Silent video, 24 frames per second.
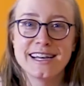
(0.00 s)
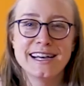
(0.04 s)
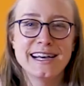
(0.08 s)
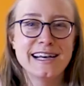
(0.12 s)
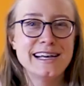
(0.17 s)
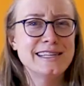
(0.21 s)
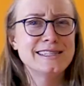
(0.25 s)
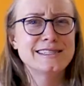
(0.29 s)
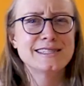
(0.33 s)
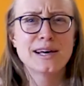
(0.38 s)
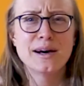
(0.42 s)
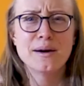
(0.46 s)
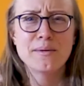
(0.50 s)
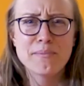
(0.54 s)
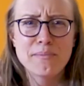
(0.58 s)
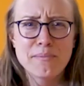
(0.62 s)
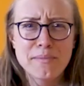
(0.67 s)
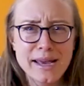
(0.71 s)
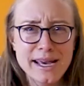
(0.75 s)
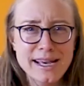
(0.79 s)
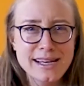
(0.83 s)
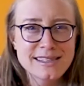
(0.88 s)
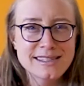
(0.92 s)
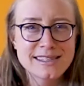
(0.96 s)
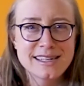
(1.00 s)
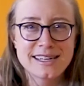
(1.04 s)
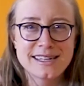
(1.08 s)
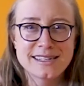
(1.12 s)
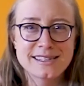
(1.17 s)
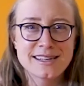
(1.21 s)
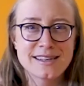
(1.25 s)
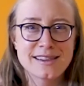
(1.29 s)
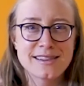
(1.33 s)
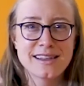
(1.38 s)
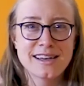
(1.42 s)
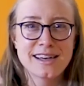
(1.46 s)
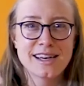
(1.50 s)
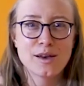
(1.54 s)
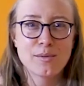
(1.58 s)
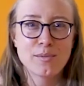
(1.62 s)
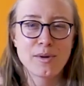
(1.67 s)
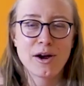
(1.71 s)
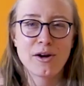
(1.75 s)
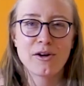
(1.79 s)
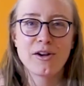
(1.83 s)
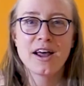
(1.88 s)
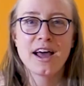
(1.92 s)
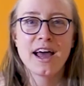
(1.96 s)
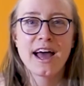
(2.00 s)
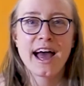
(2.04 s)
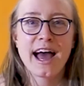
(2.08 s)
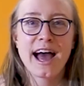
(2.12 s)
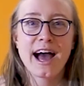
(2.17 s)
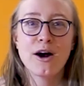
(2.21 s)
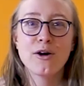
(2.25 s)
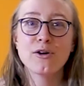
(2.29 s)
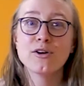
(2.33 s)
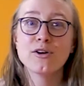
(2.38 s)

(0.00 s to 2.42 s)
It's amazing to think about how